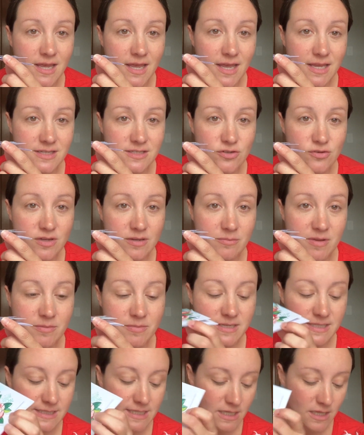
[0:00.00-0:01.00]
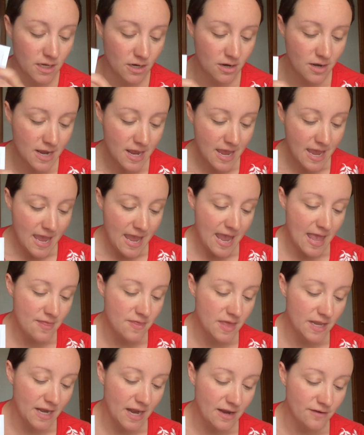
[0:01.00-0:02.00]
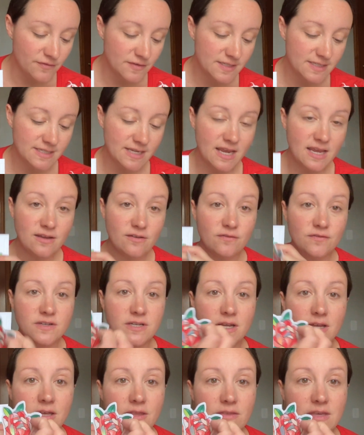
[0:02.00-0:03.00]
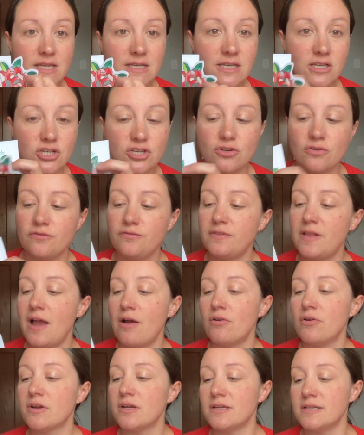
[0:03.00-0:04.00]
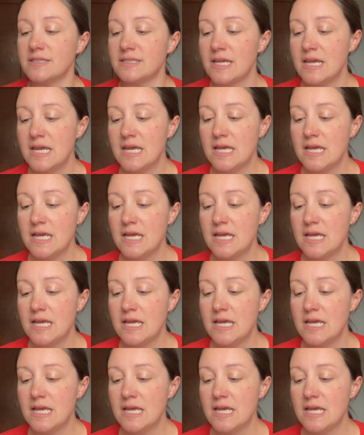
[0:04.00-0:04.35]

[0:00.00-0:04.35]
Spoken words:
as you can maybe see there. And then I've saved the additional flower because